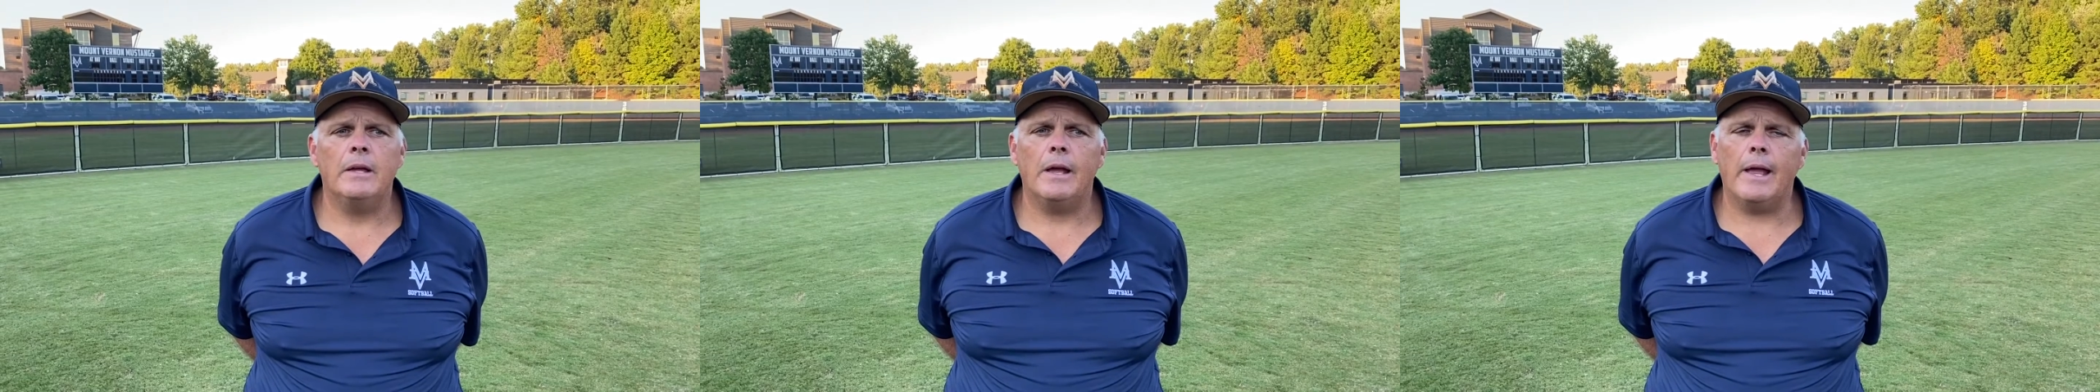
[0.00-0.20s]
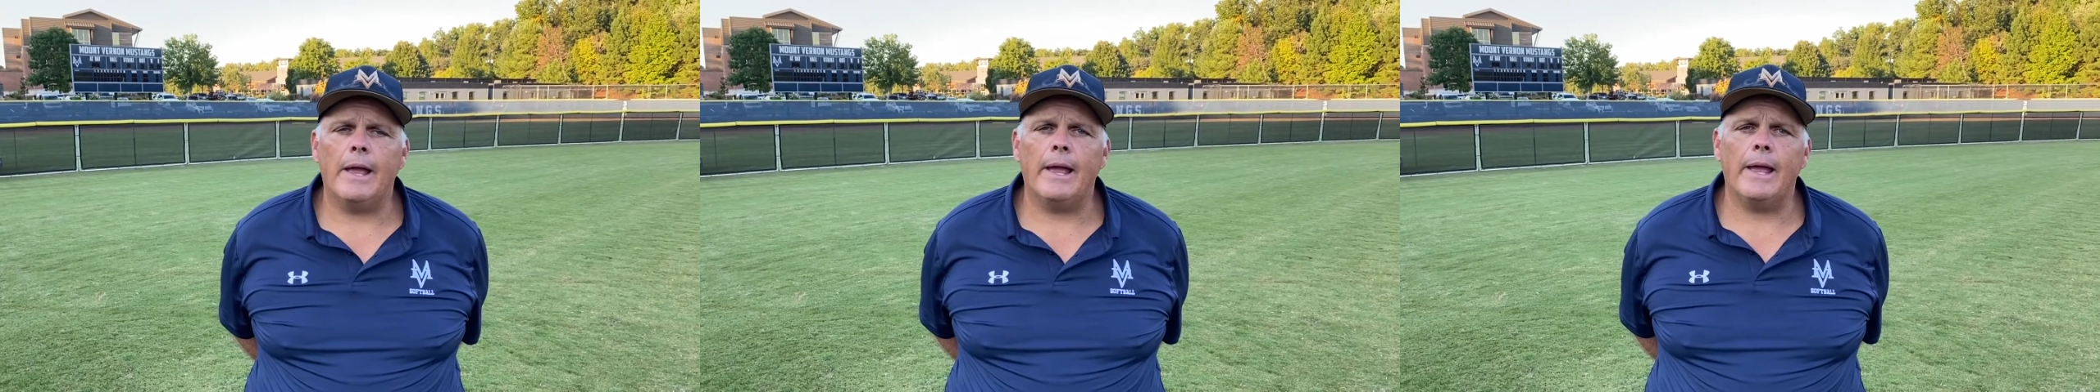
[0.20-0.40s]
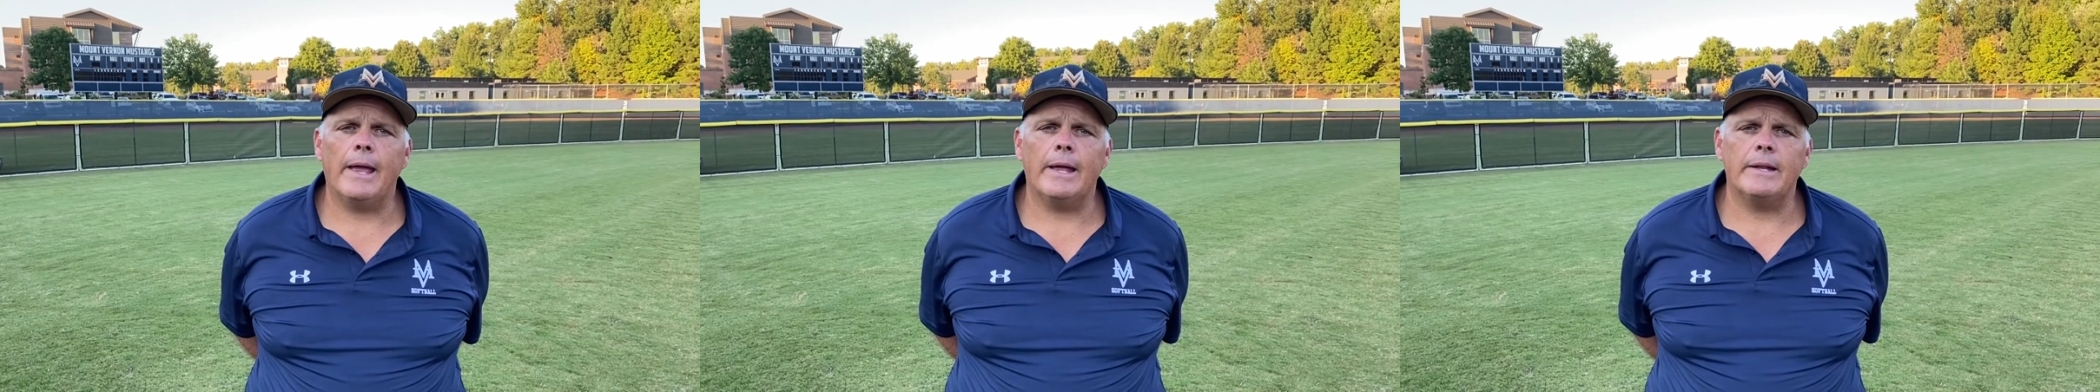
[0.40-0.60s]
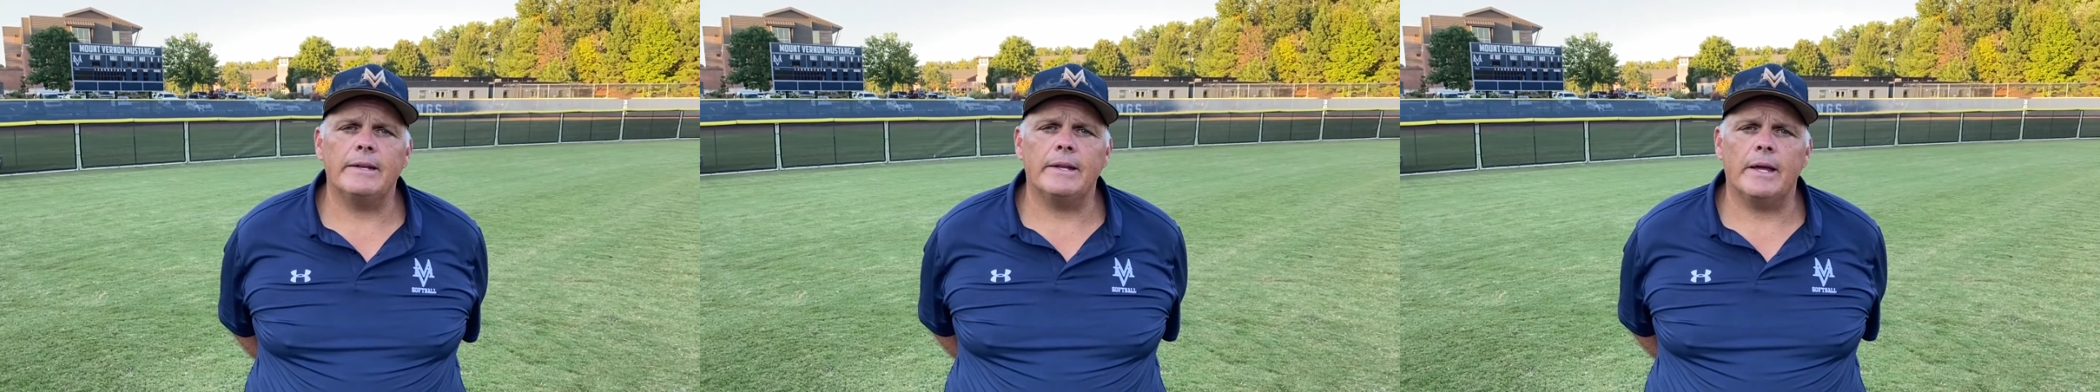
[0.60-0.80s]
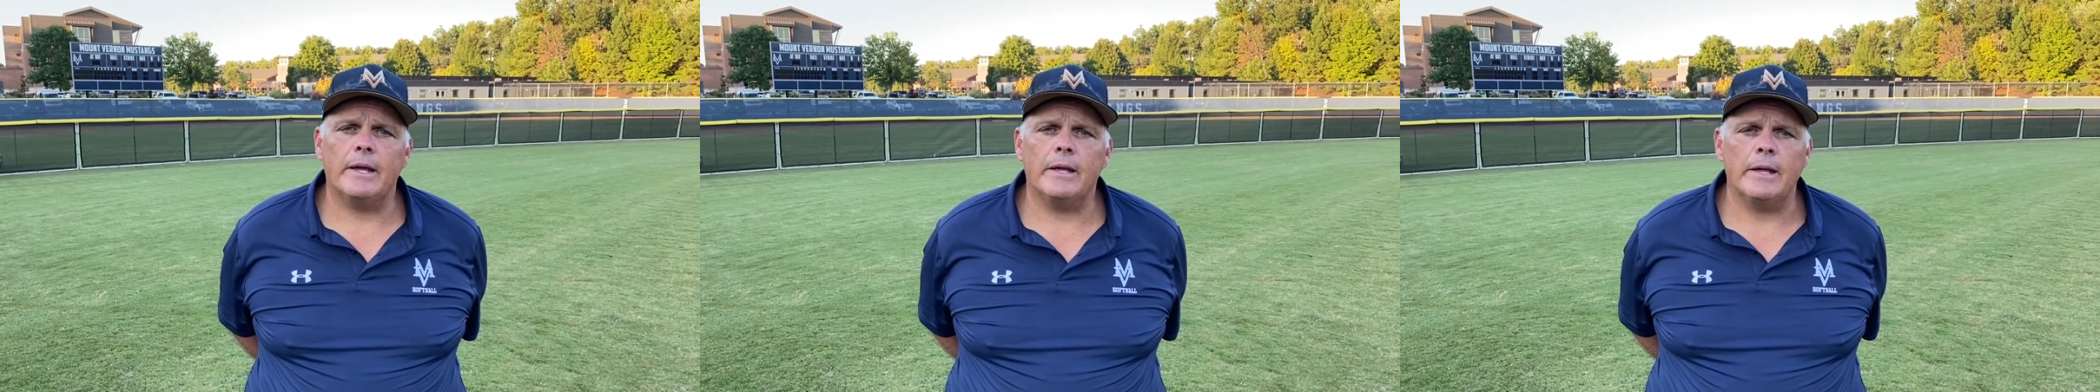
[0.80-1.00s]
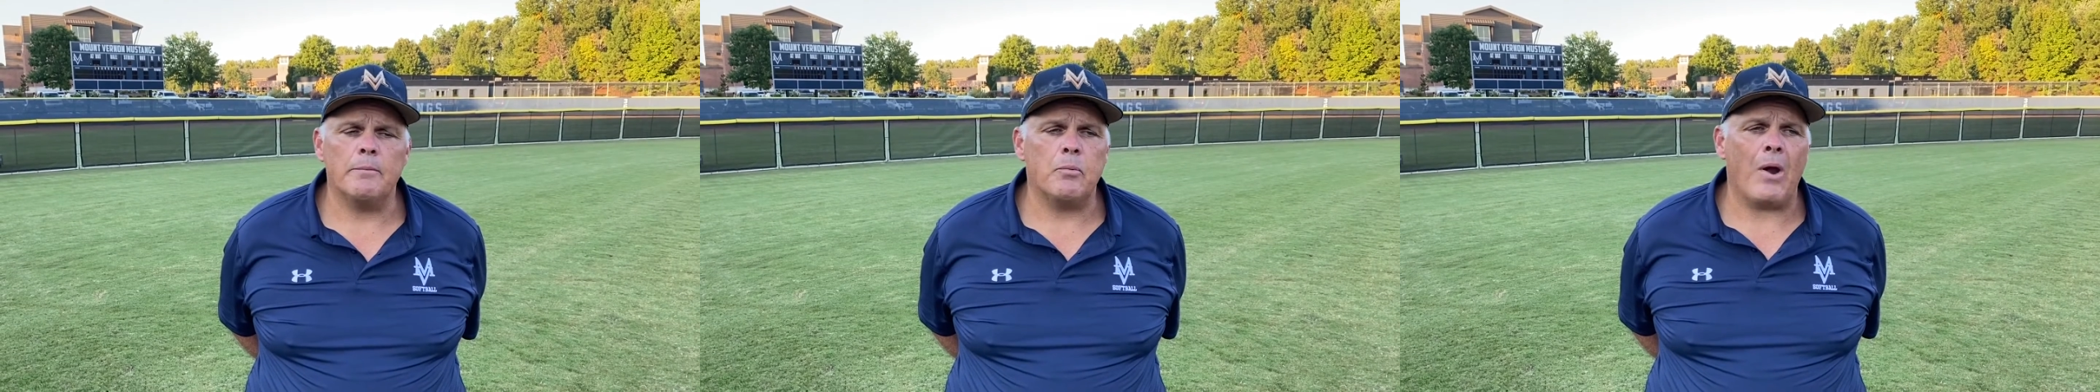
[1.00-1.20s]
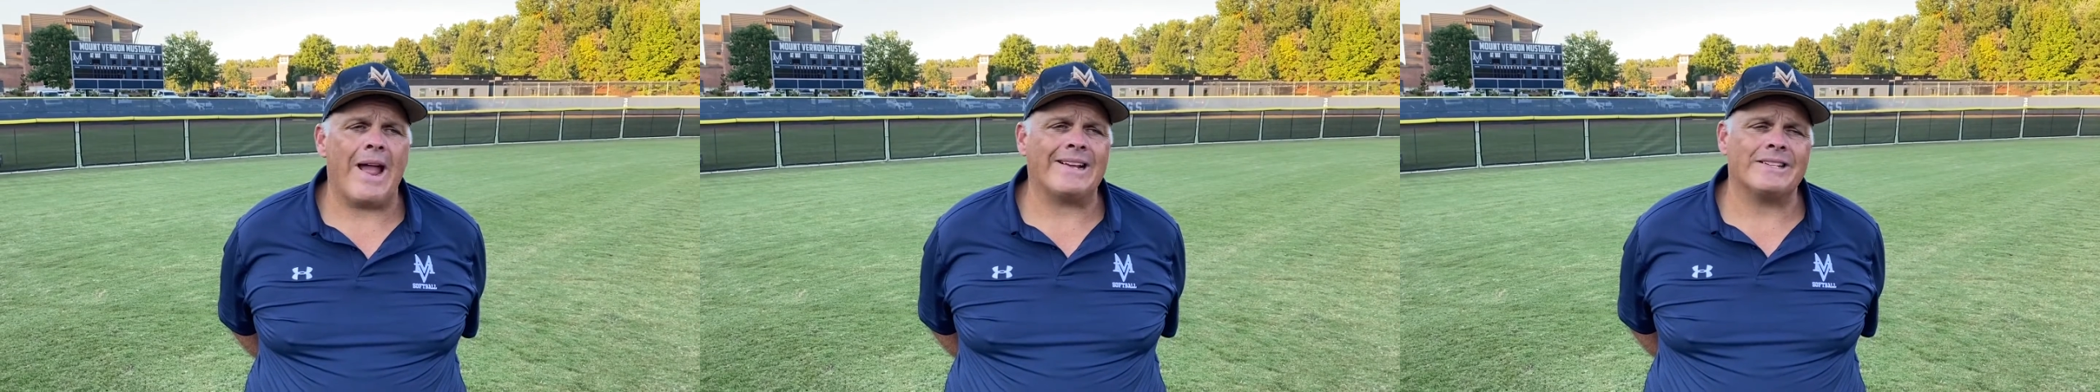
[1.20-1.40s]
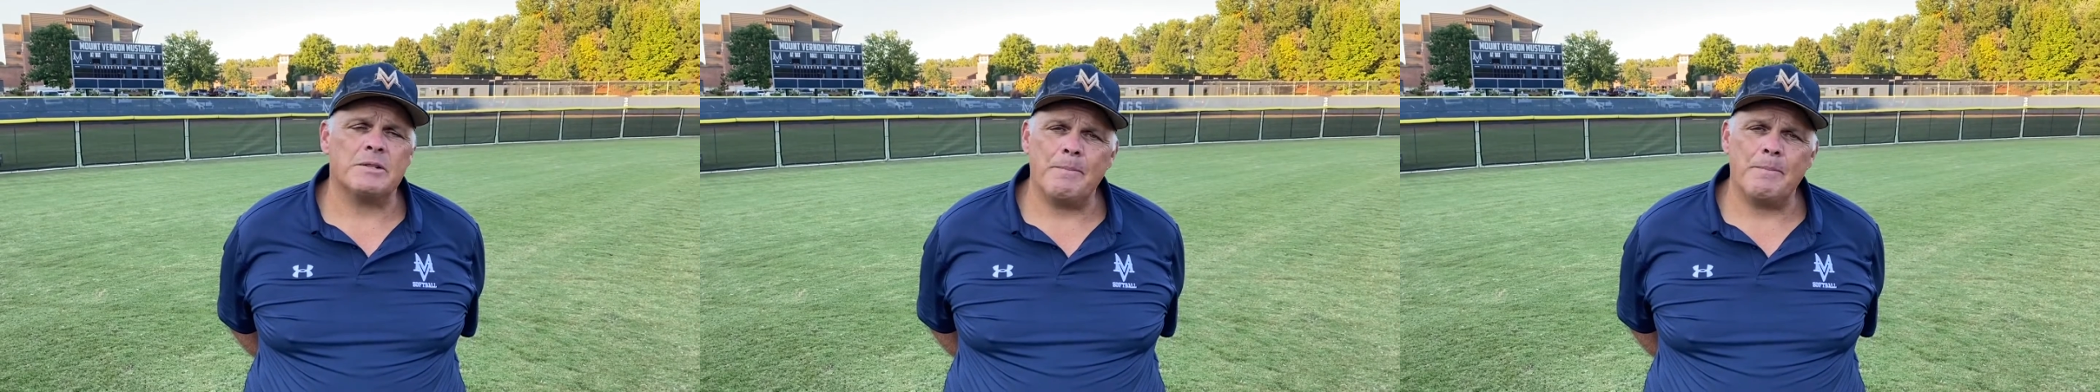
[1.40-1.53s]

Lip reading: and practice